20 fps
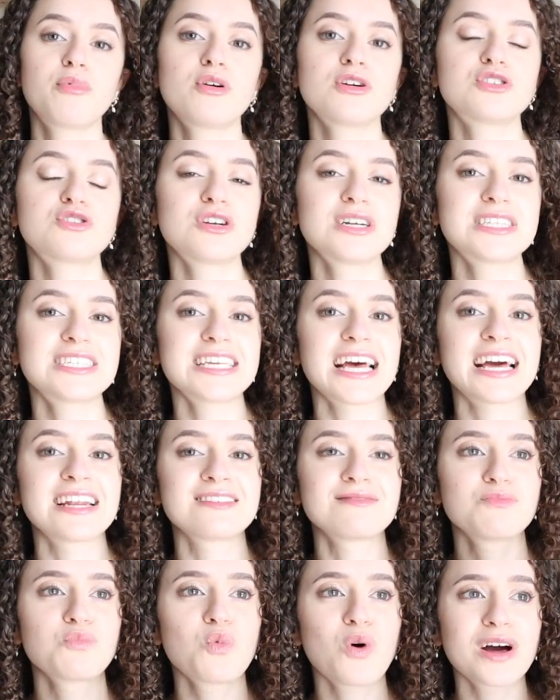portraits
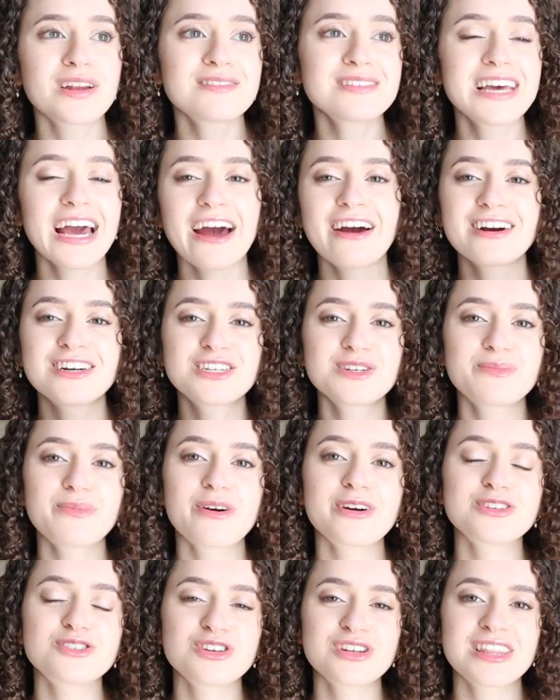and one character
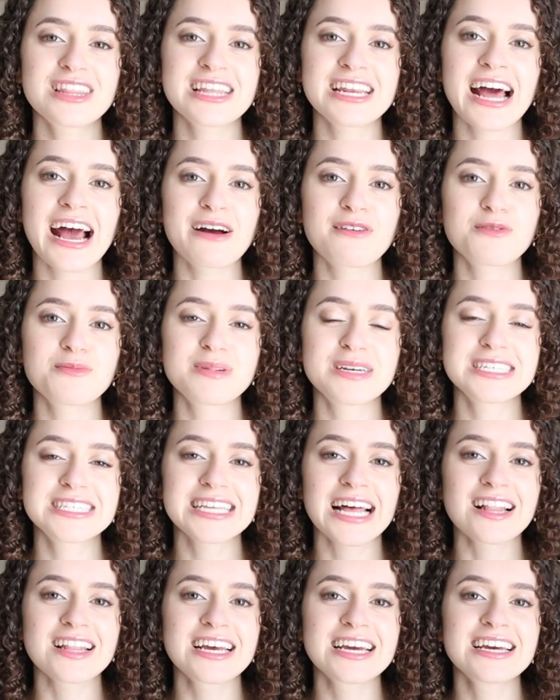portrait that I will be
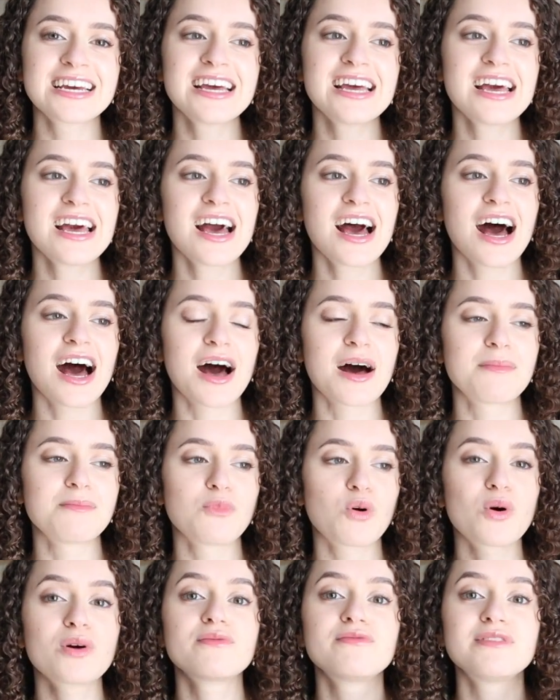selling
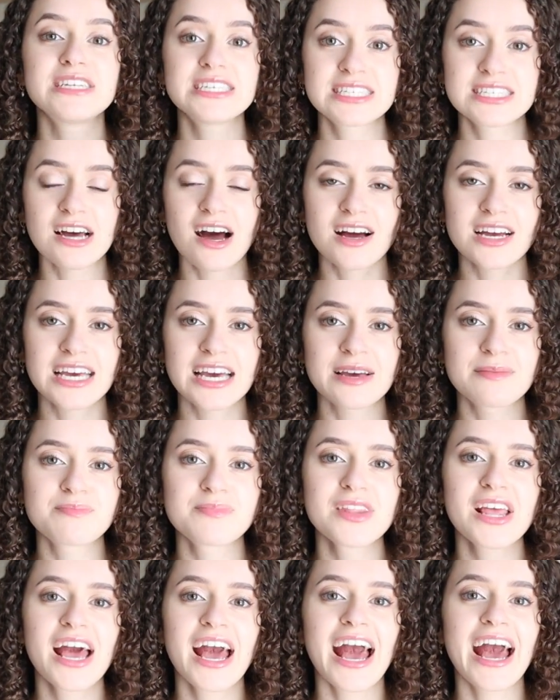or restocking.
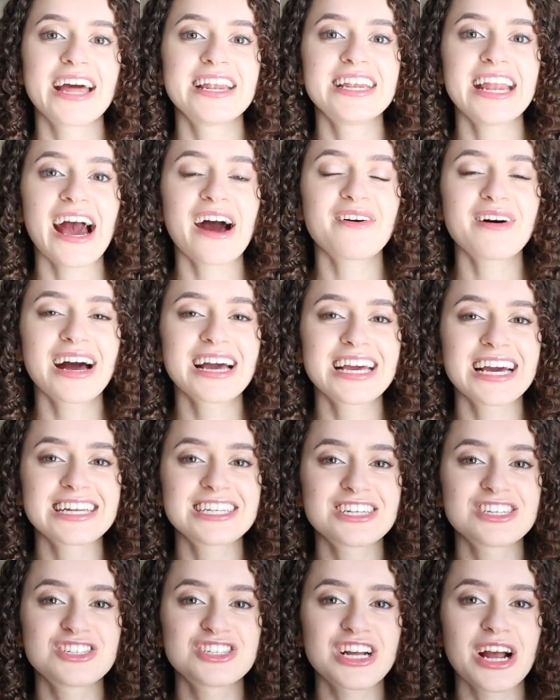And now I get
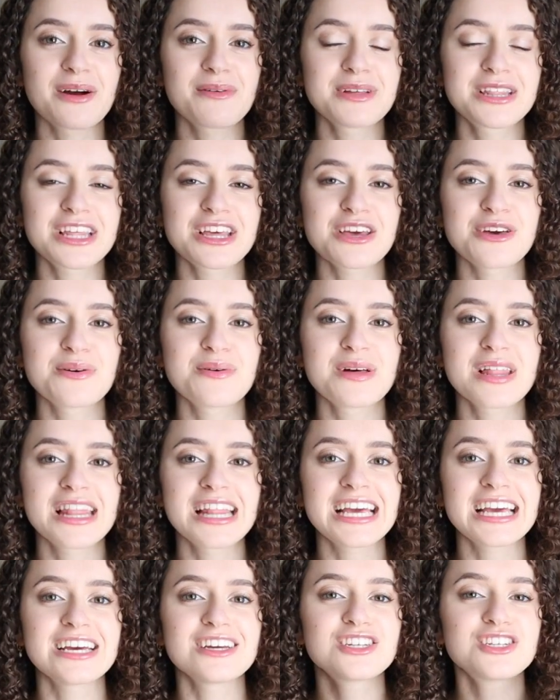to share with you
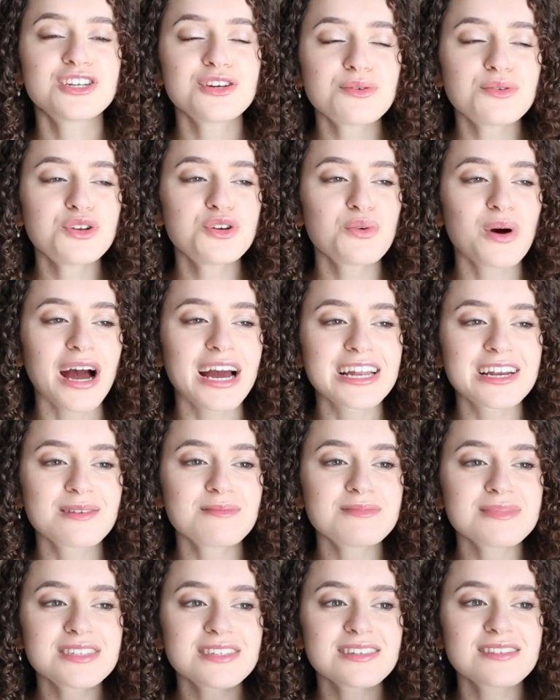the two new
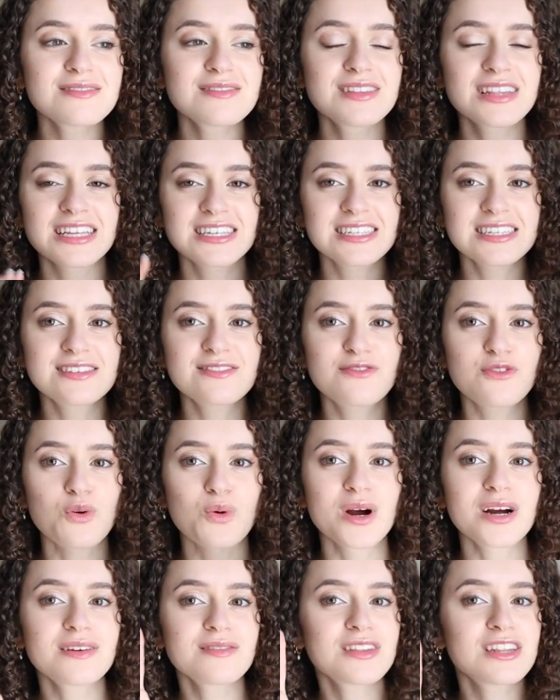items. This is
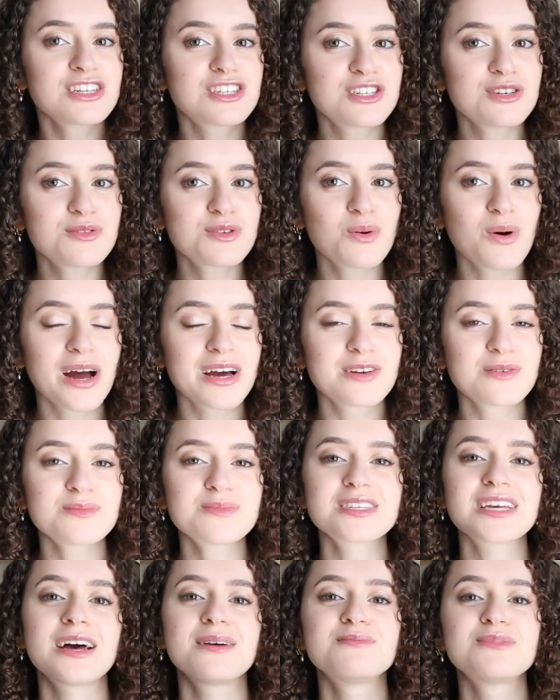four, the two new
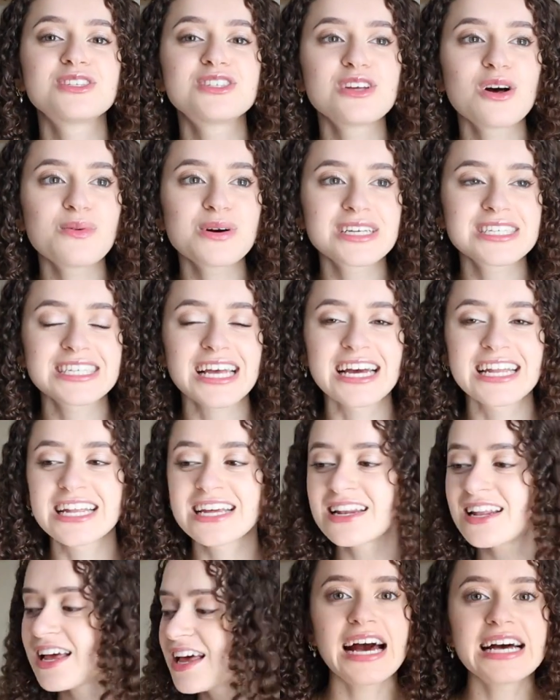items. I'm so
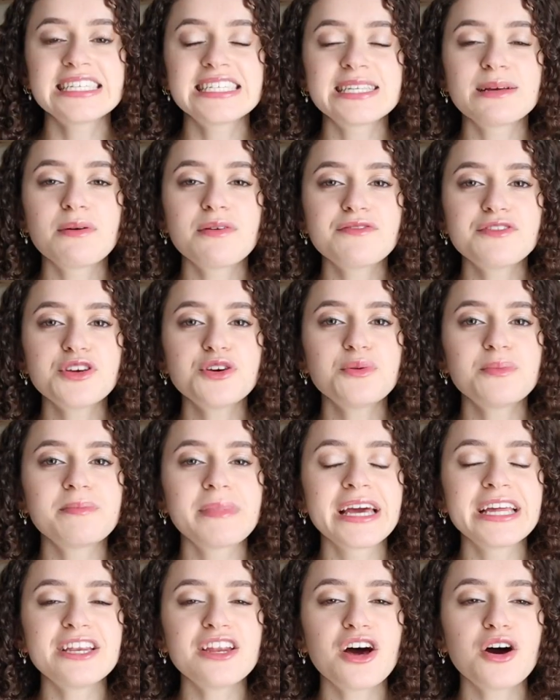excited. As some of you
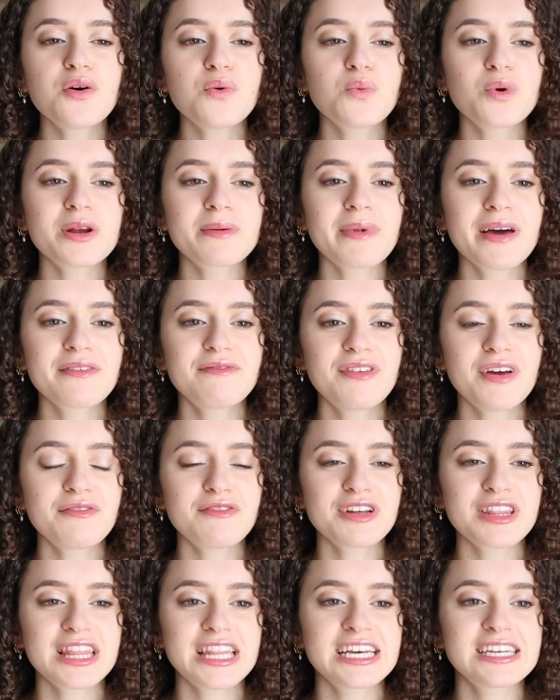may know, one of my
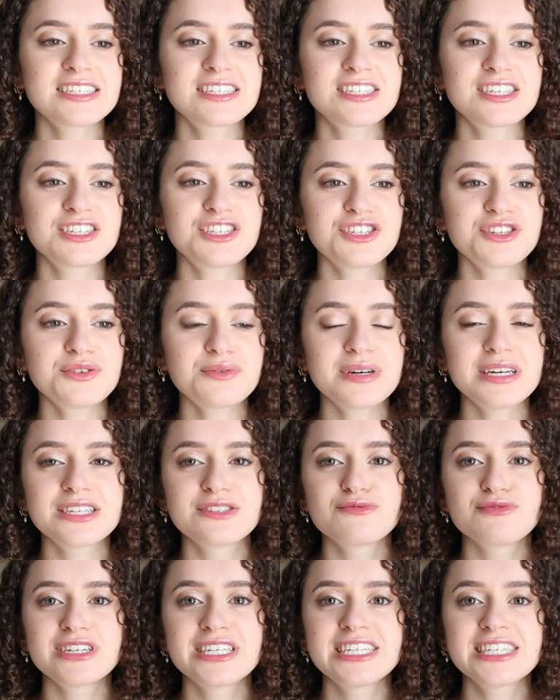favorite things to do
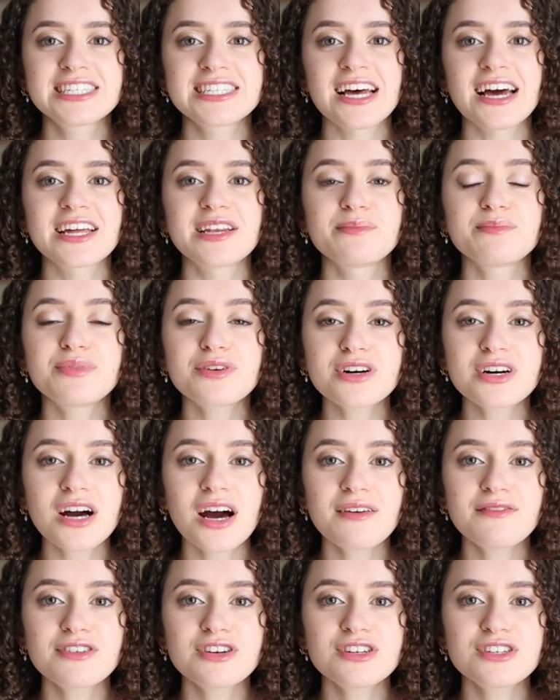is redesign book
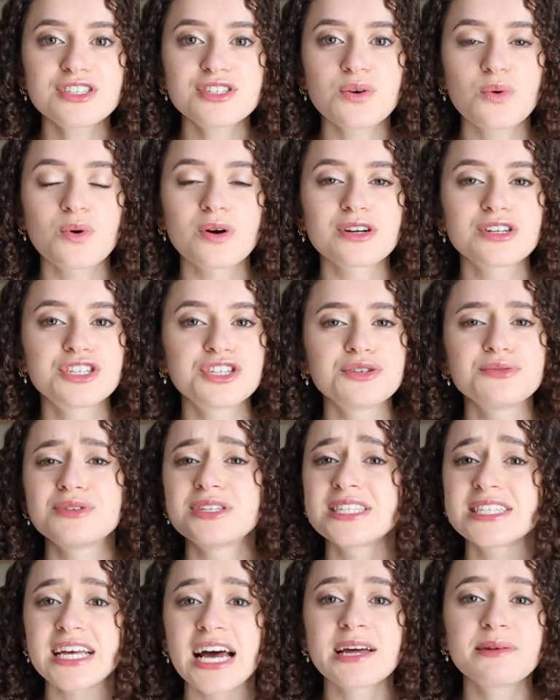covers, or to
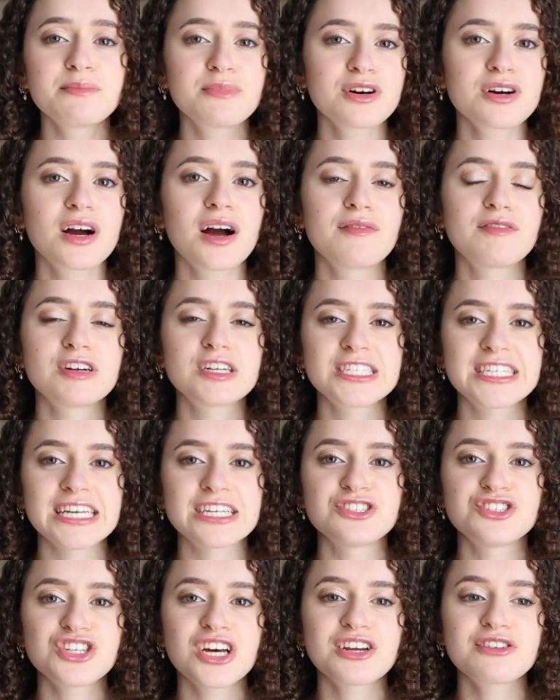design book covers
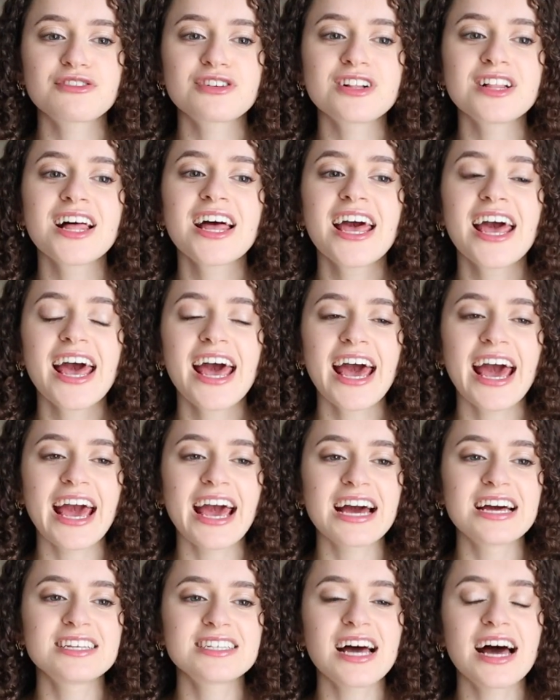in general,
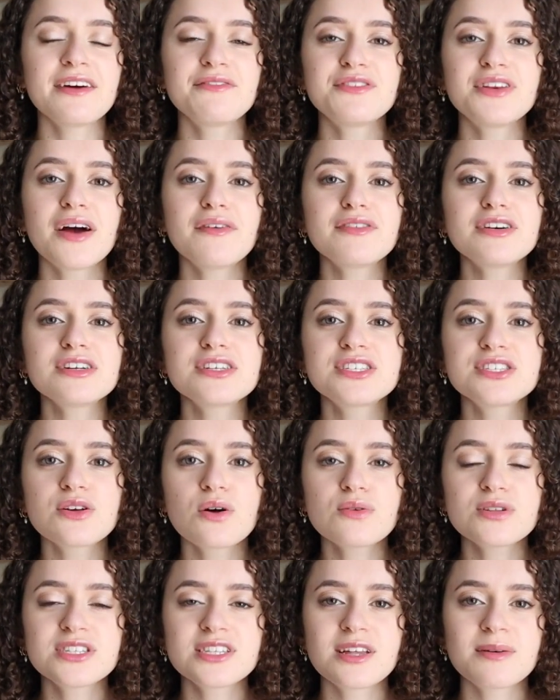and I've never
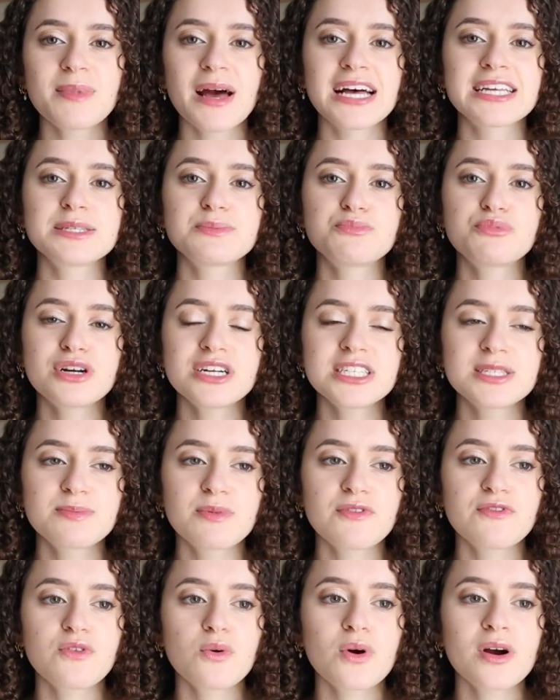sold them as prints
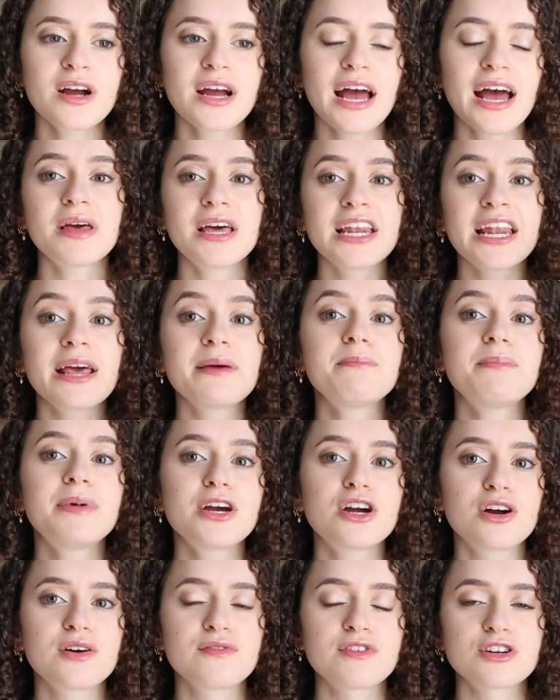before in a
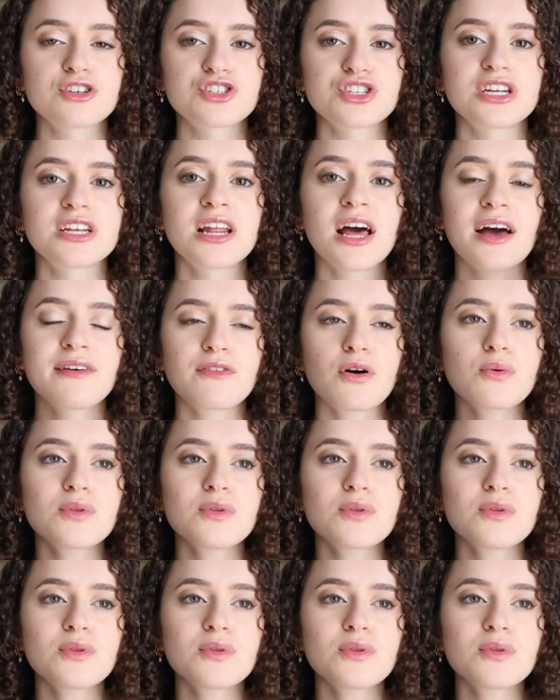bigger version. I've